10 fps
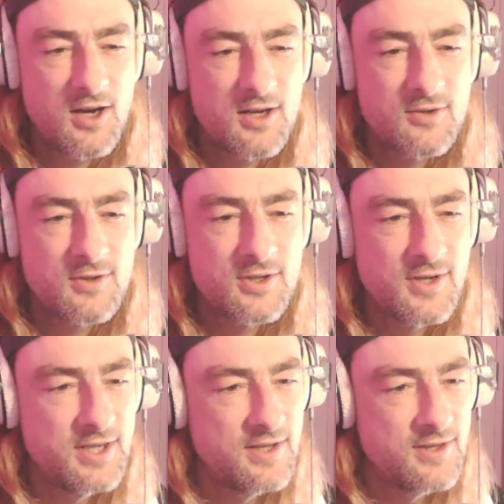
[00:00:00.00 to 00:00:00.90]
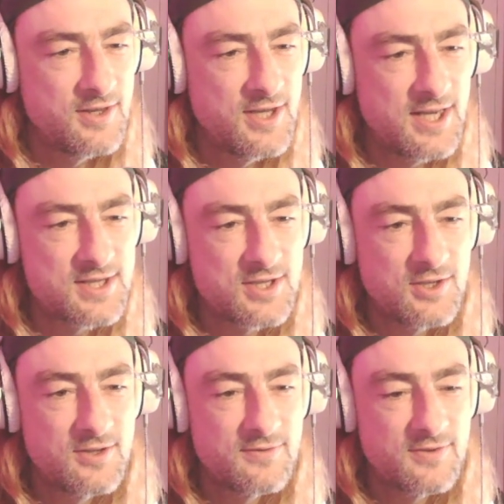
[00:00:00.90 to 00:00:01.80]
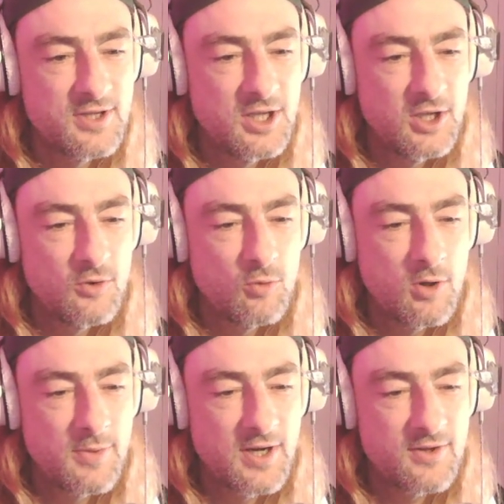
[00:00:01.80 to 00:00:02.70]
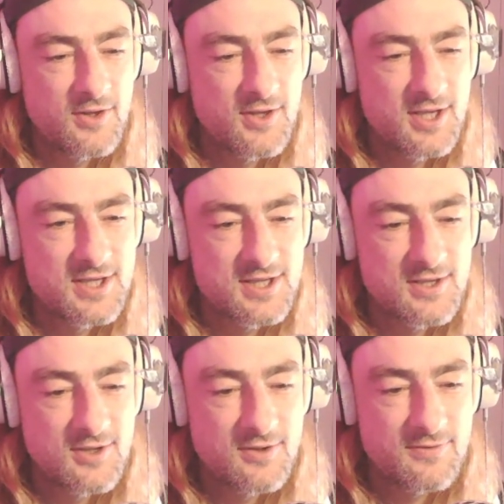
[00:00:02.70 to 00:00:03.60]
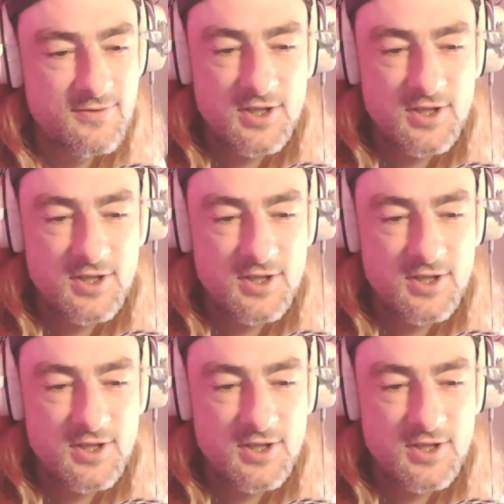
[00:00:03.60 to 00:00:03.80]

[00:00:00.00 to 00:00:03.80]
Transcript: I don't want to do any of that stuff. What about this stuff?